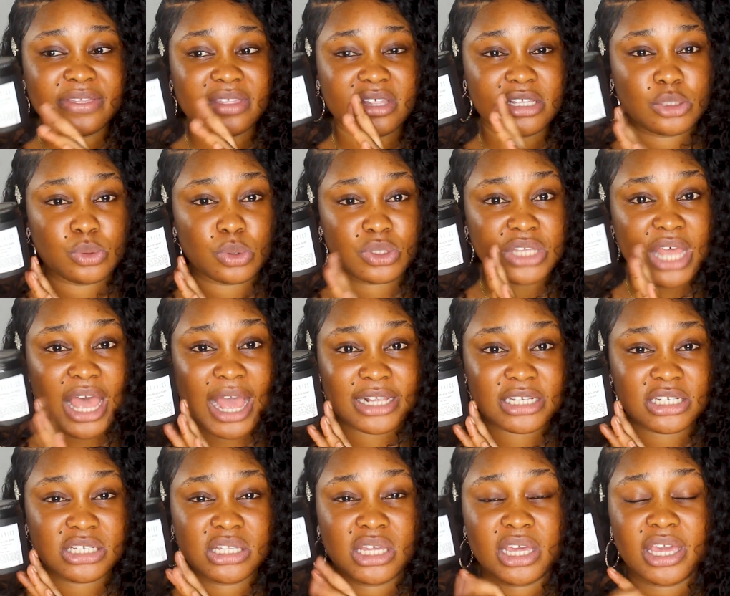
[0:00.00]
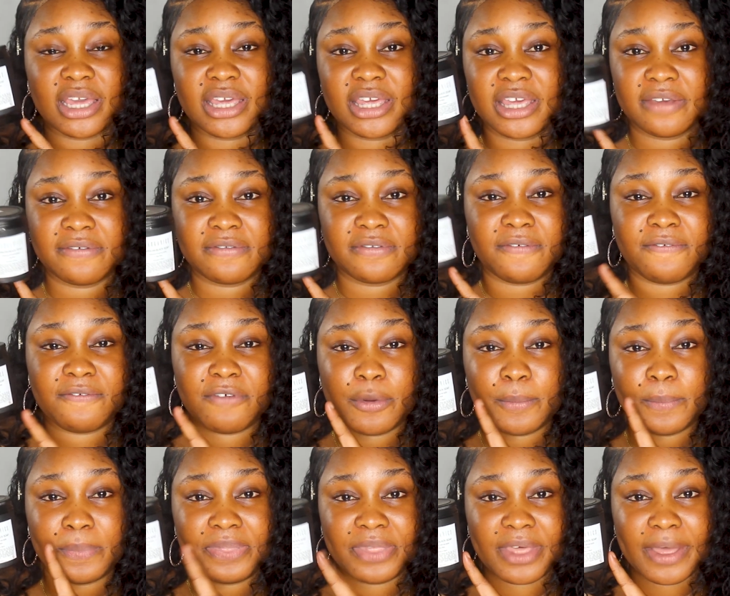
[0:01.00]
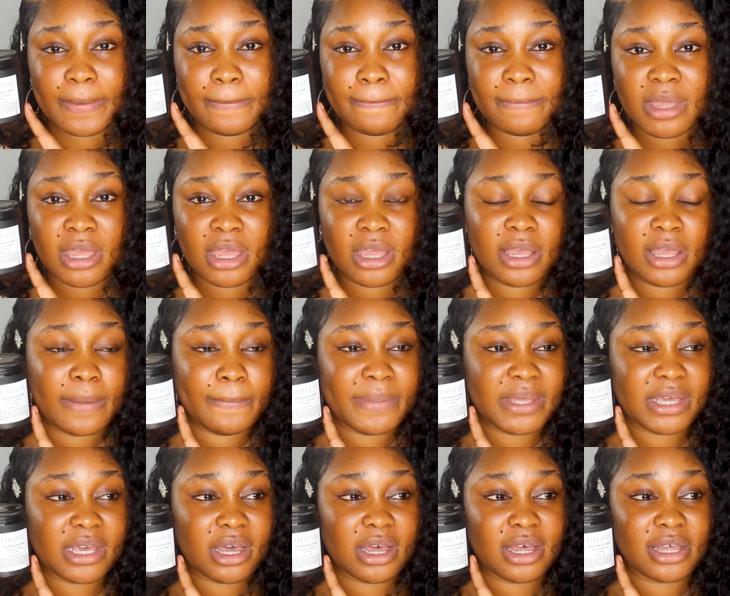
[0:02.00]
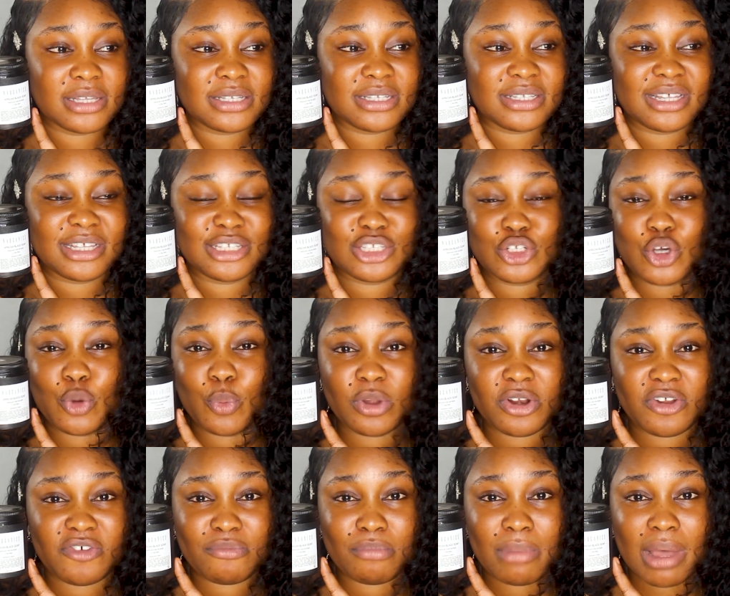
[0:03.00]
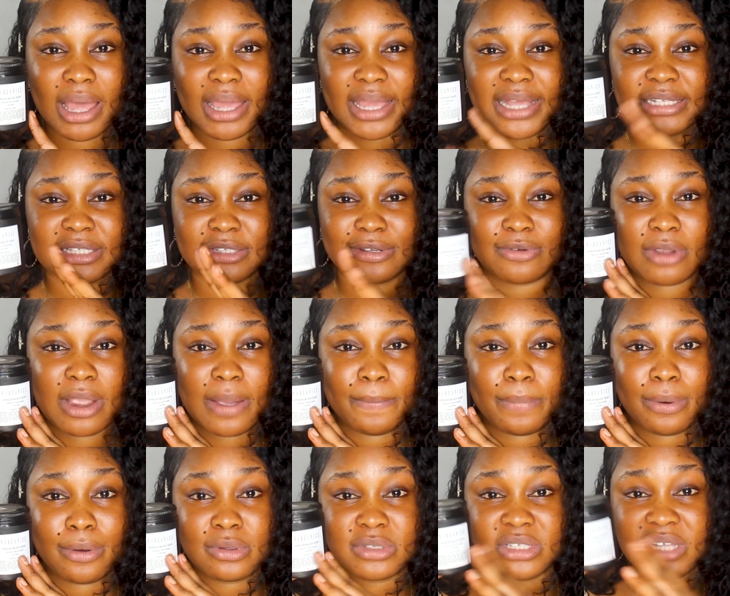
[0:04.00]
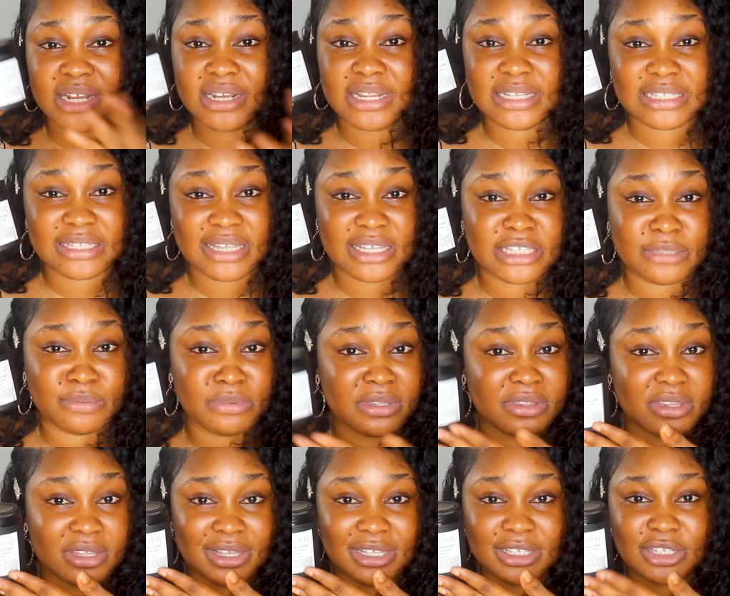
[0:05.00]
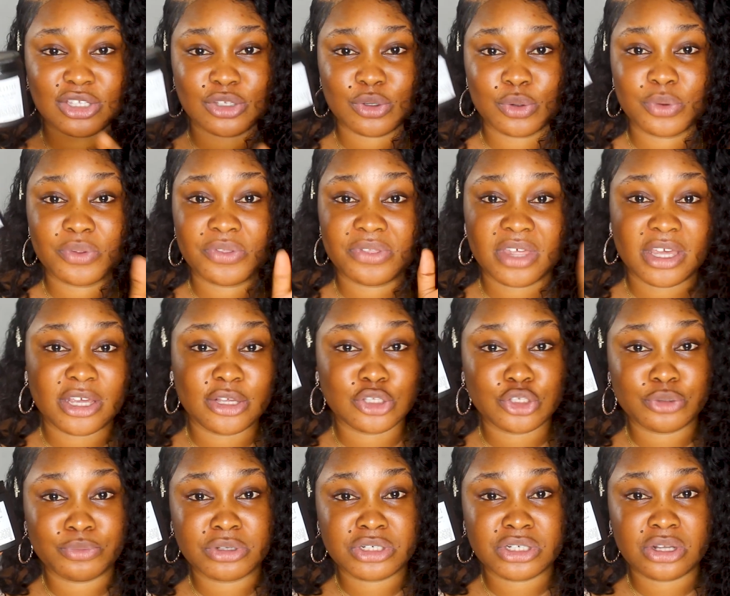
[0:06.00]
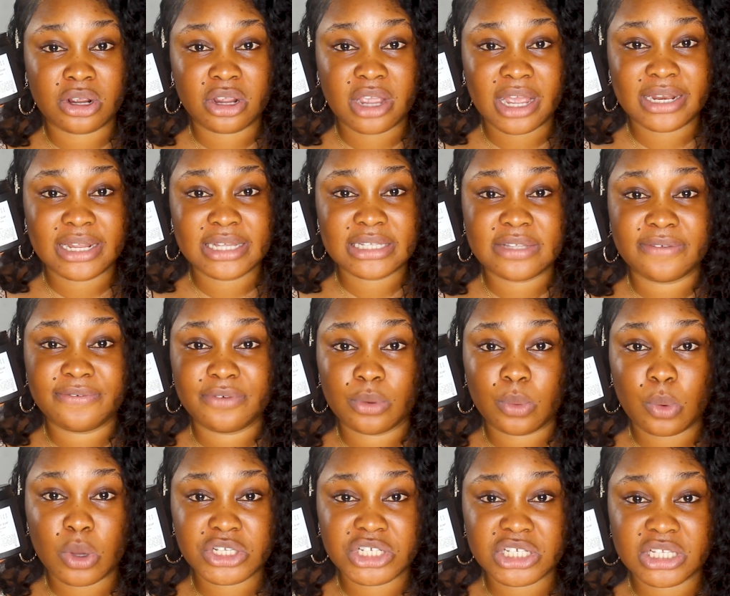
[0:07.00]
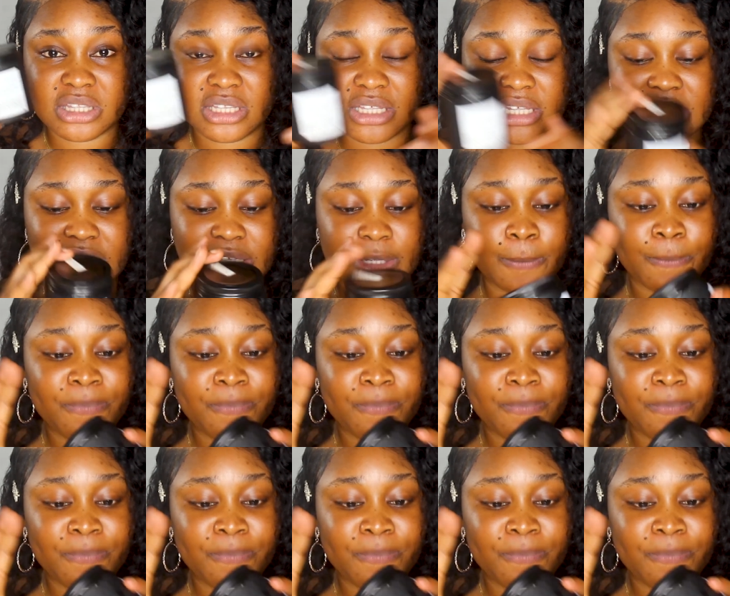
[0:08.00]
This was actually a gift from them because they saw one of my Instagram posts and they sent me this. So thank you so much Narganics if you're watching this.